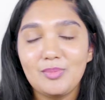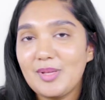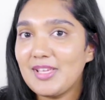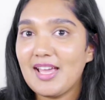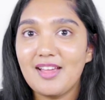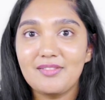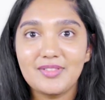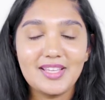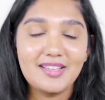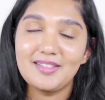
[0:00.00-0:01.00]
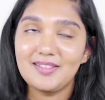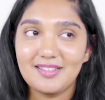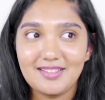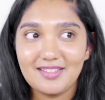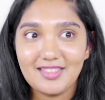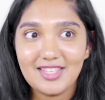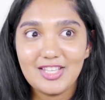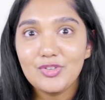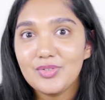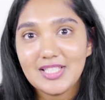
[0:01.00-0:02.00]
know, maybe have like
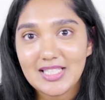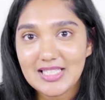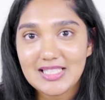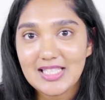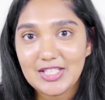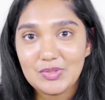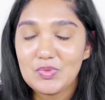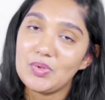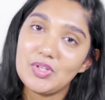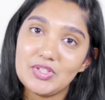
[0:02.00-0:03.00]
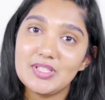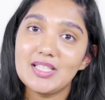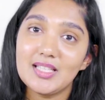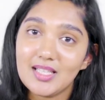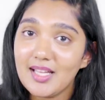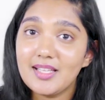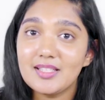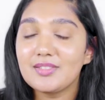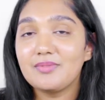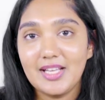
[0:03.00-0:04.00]
the ingredients that you know that your skin
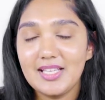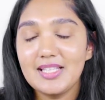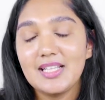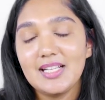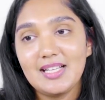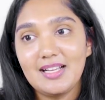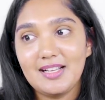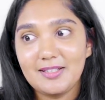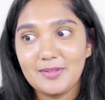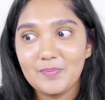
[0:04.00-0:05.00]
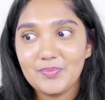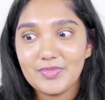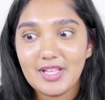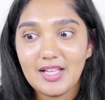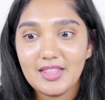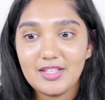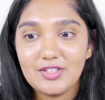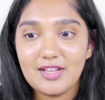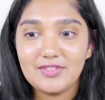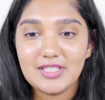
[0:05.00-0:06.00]
likes, right? I
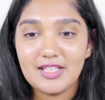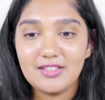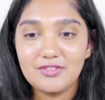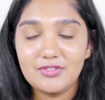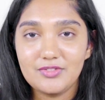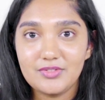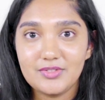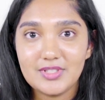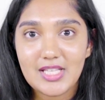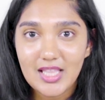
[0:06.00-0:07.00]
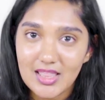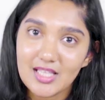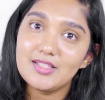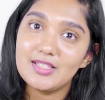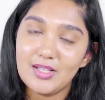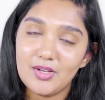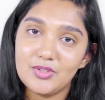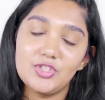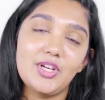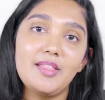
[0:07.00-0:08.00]
think you have to kind of take things
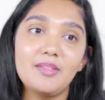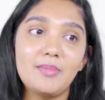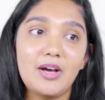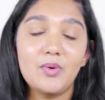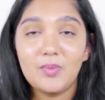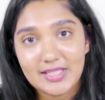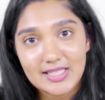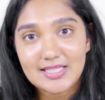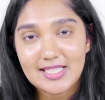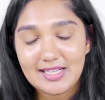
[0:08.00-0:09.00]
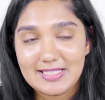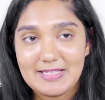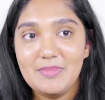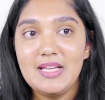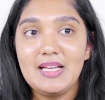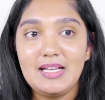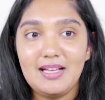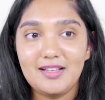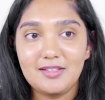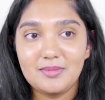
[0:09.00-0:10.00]
slow, try them out one at a time.
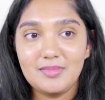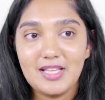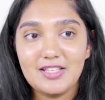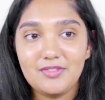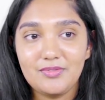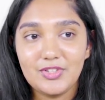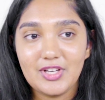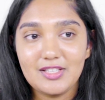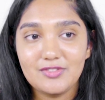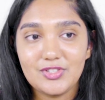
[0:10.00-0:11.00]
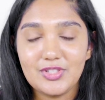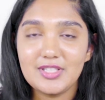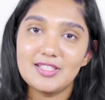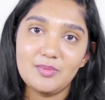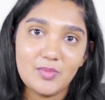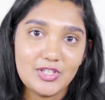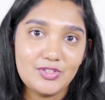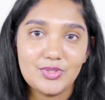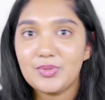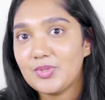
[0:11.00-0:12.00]
And if you're kind of starting somewhere
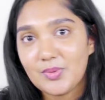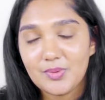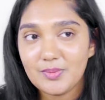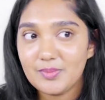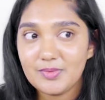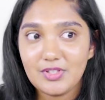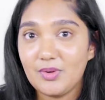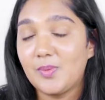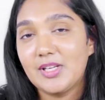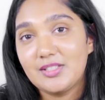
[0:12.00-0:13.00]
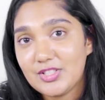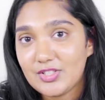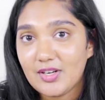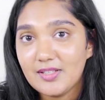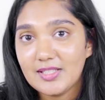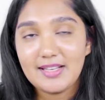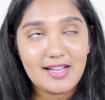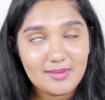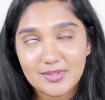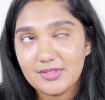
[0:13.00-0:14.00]
and you don't know, you know, where to start,
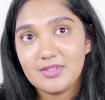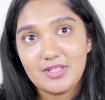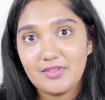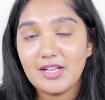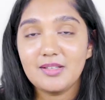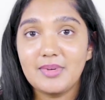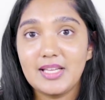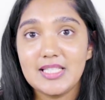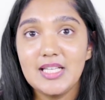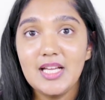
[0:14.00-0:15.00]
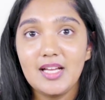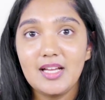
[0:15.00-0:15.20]
I'd absolutely recommend